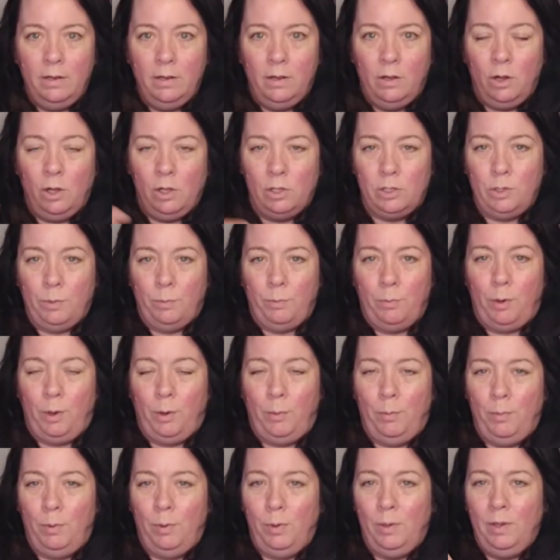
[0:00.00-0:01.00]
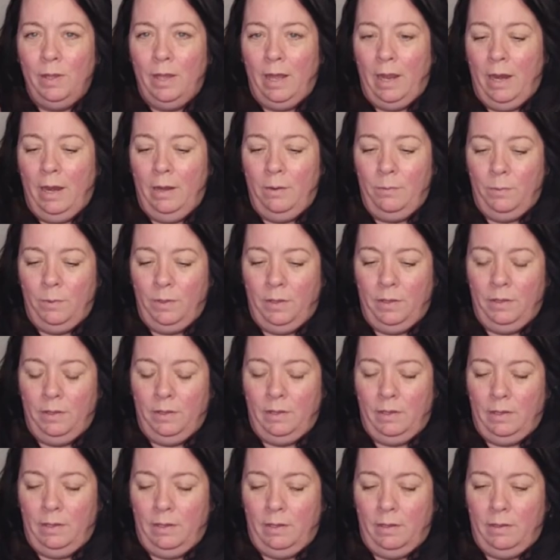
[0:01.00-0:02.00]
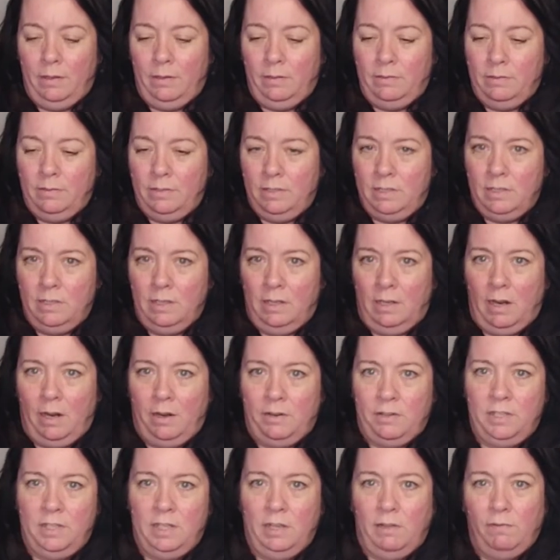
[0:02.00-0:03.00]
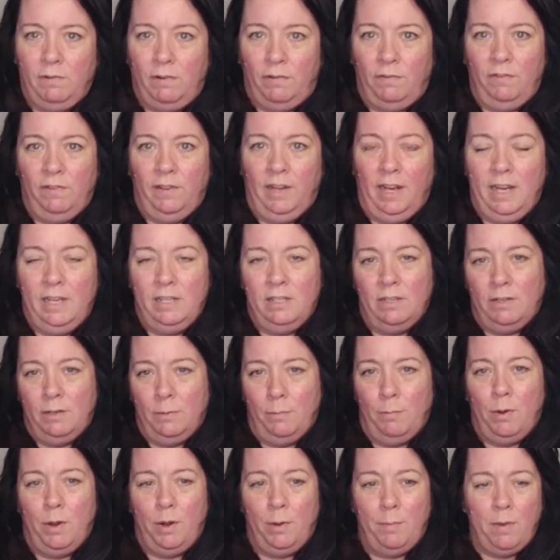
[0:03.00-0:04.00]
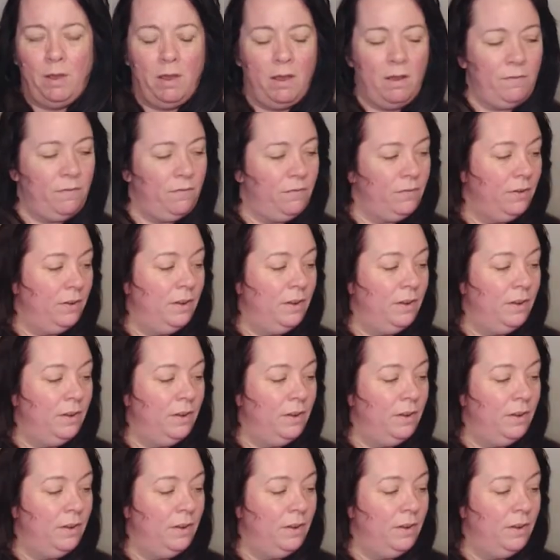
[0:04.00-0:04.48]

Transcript: also purple and with a lot of silver flakes on the bottom half.